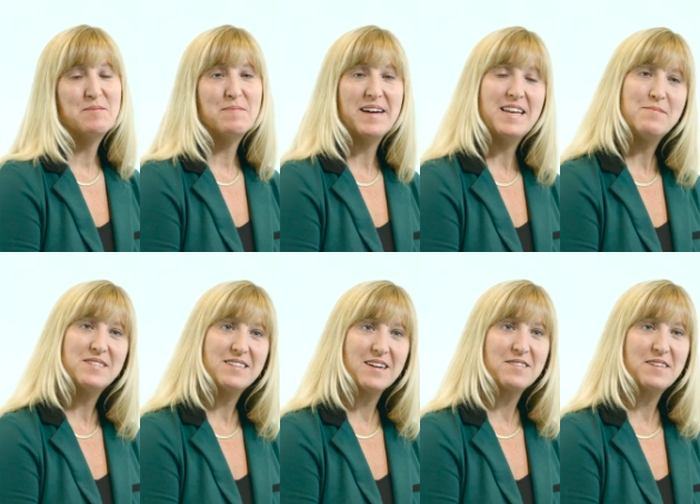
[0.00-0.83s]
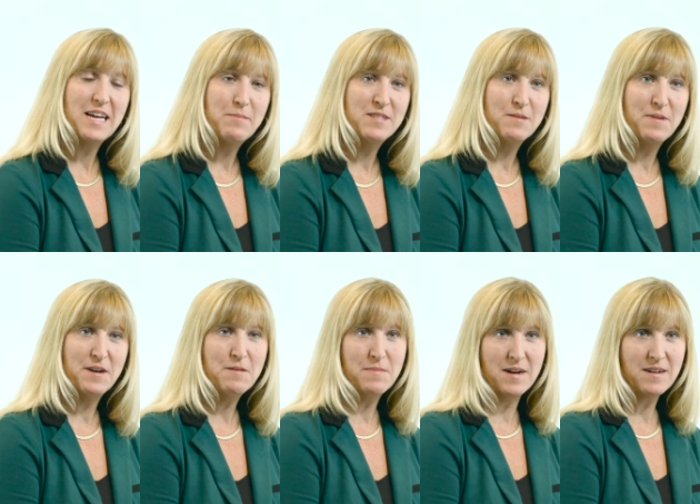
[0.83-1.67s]
My name is Doctor Tabitha
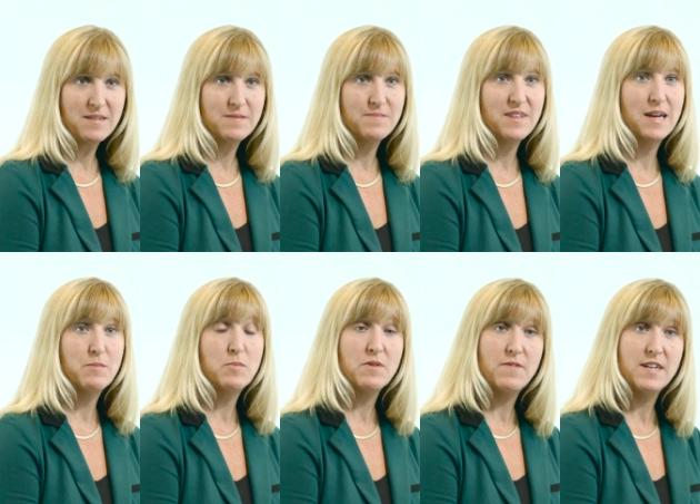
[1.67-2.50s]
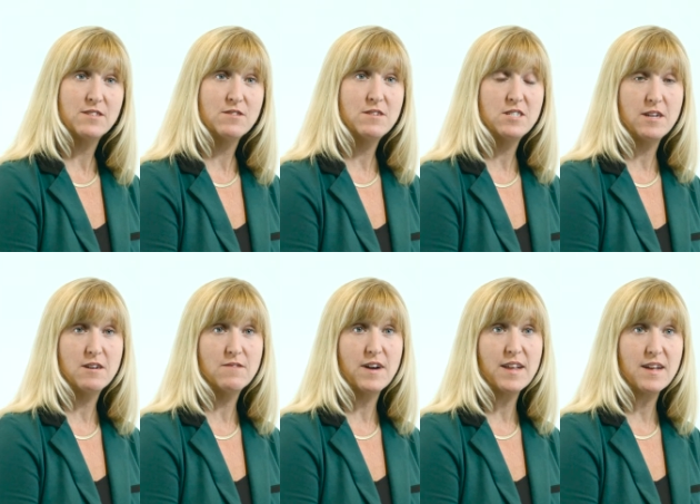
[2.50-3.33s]
Parent-Buck. I'm a professor and
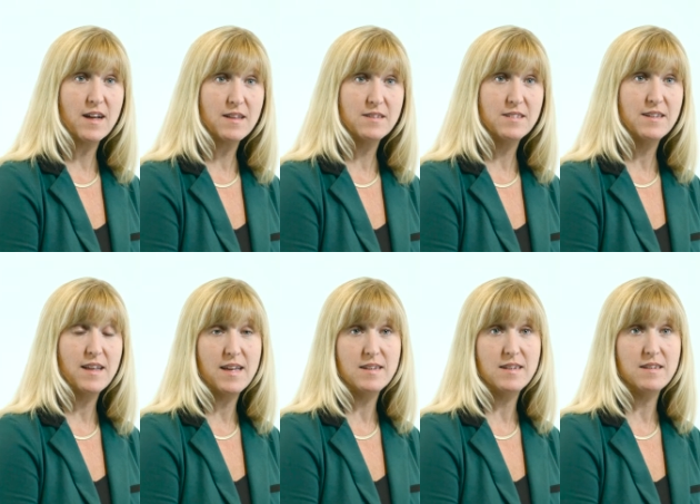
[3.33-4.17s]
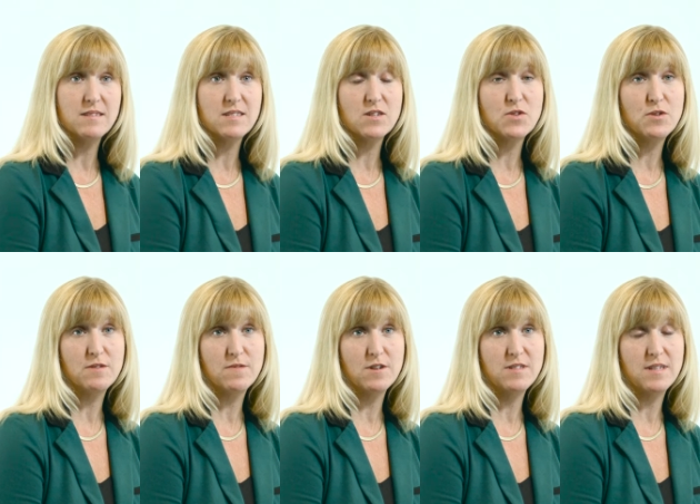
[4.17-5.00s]
chair of audiology at A T Still
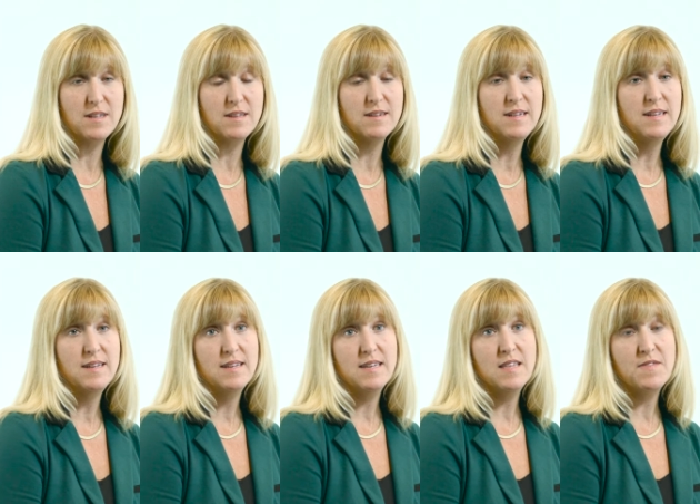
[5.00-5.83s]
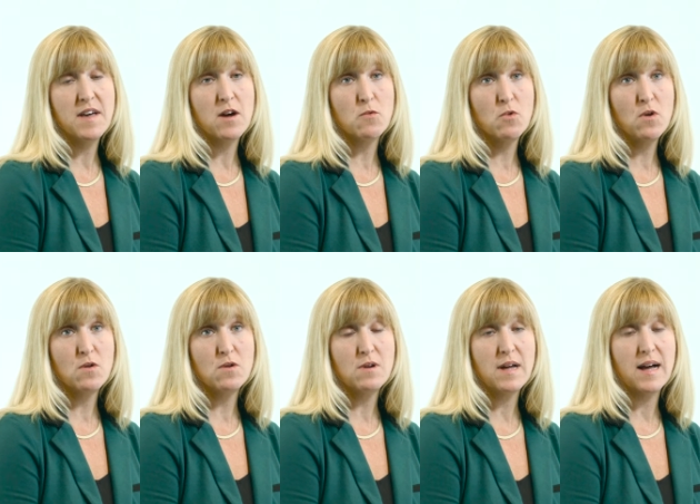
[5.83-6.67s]
University. In that
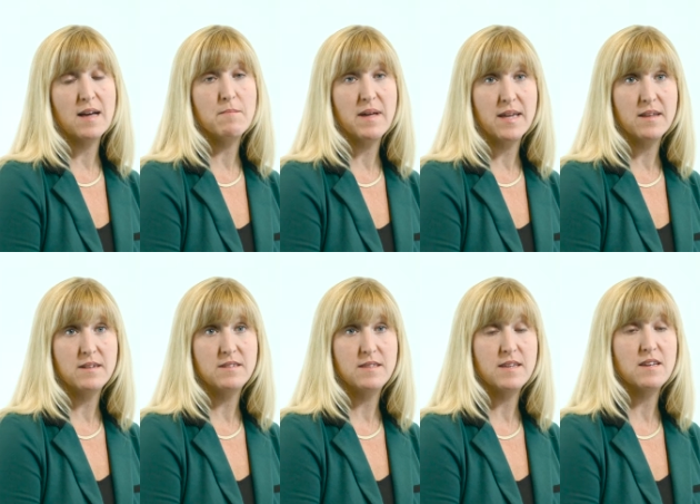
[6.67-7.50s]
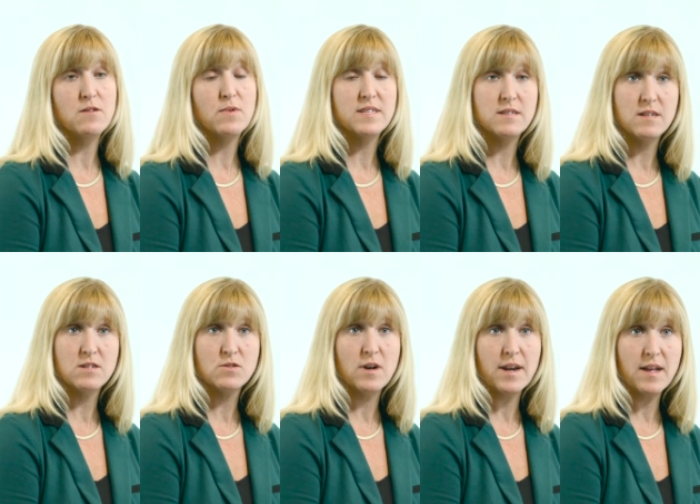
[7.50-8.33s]
role, I manage the
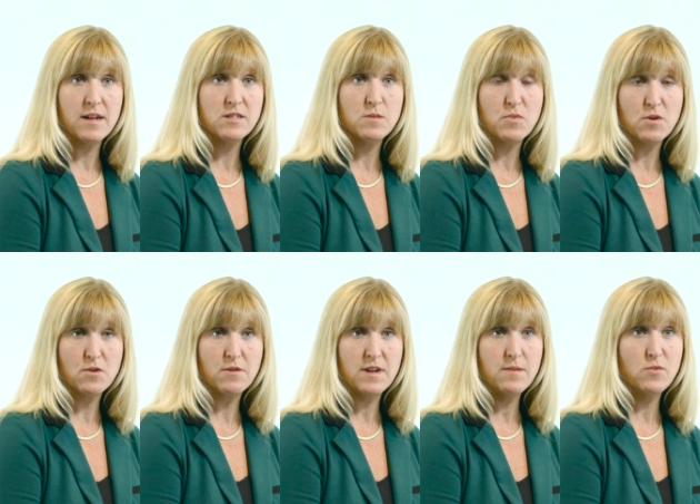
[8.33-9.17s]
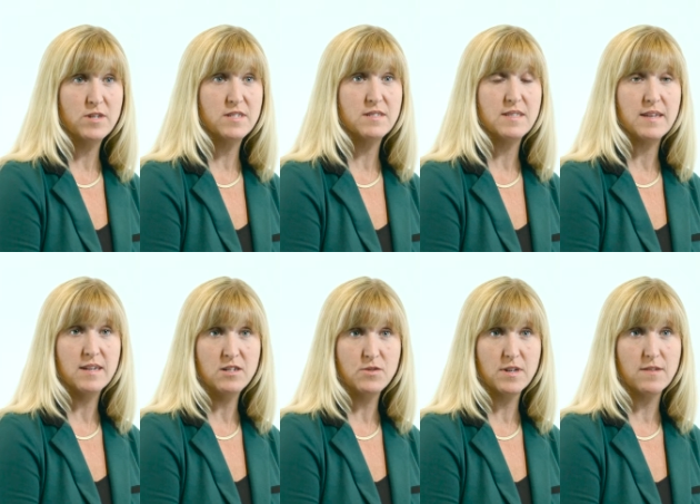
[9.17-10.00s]
residential audiology program, which is the
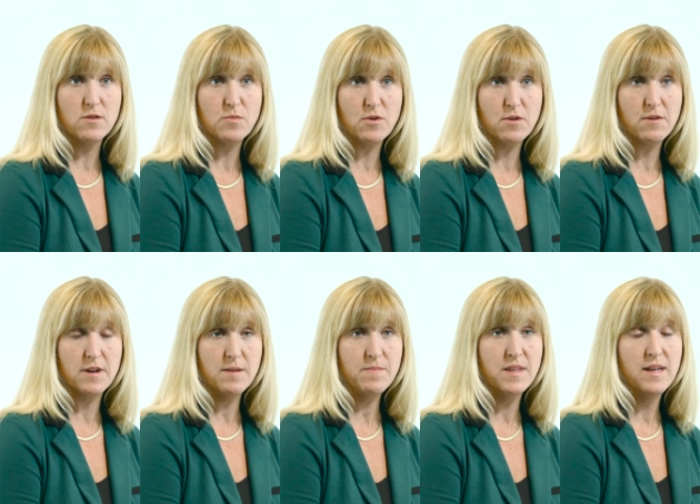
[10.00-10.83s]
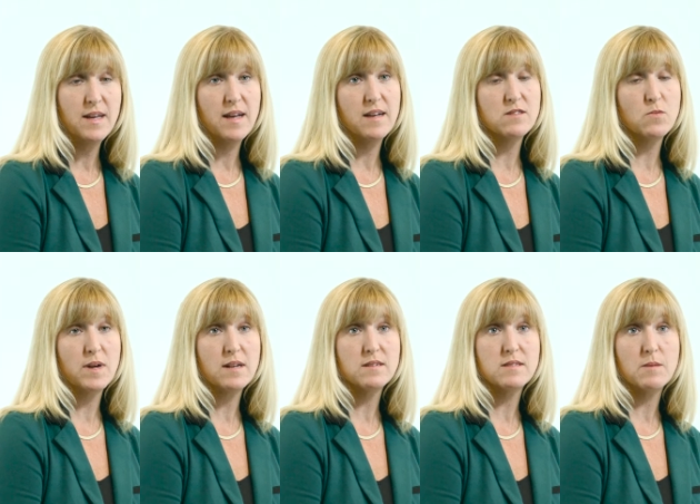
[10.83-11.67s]
entry-level program, as
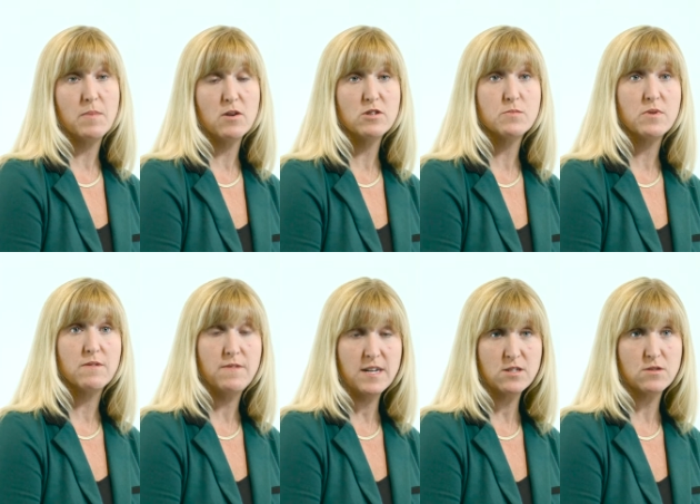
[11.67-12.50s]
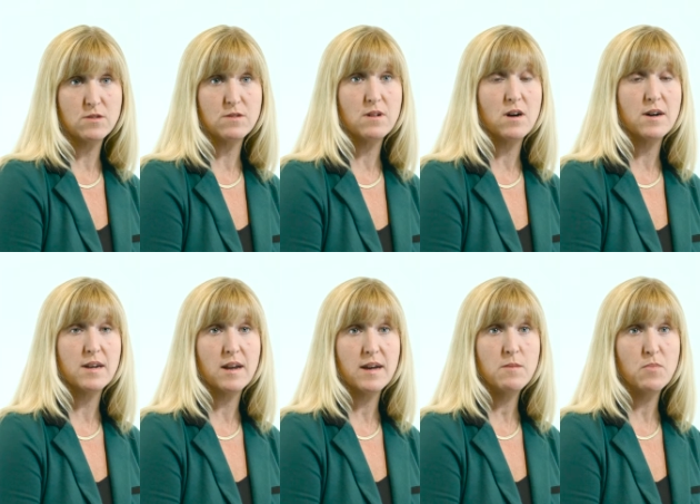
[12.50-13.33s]
well as the post-professional
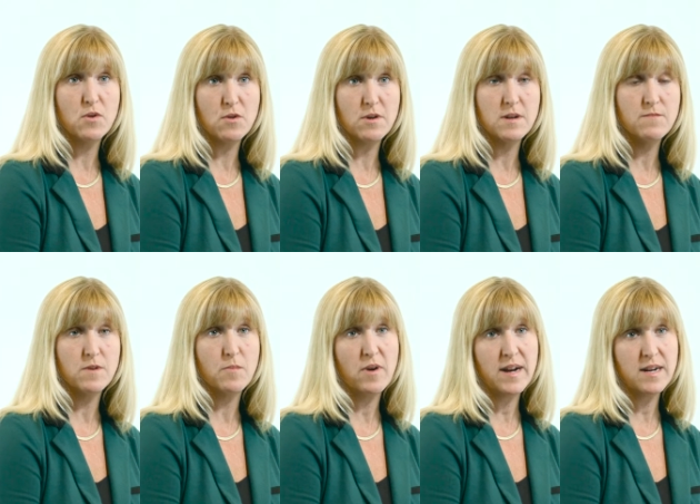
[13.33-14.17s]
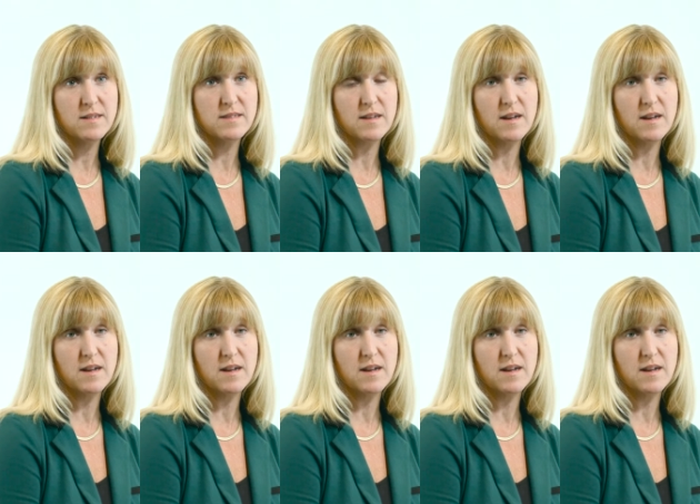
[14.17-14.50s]
online program for practicing